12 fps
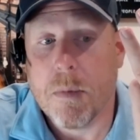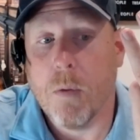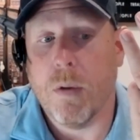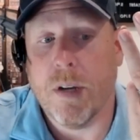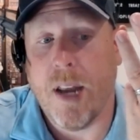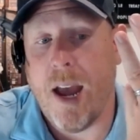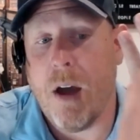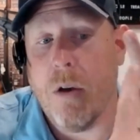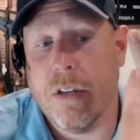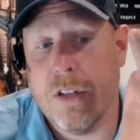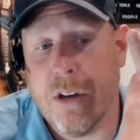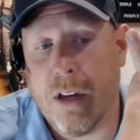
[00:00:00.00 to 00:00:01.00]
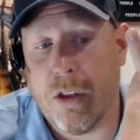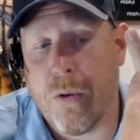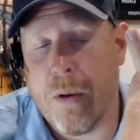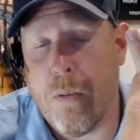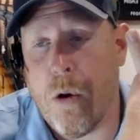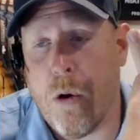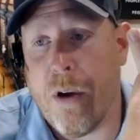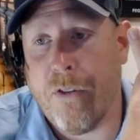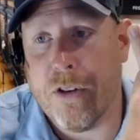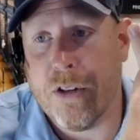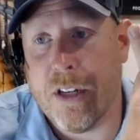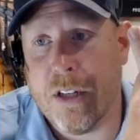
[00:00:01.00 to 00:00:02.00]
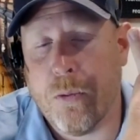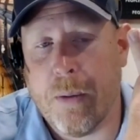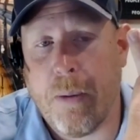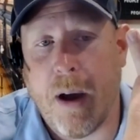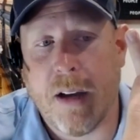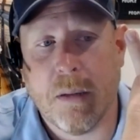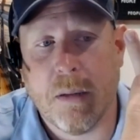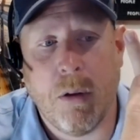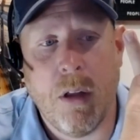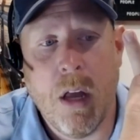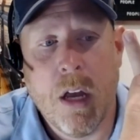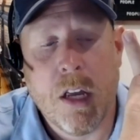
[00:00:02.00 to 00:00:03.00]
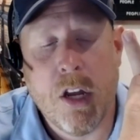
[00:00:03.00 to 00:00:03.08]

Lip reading: Well, now as you get 3 more references when possible,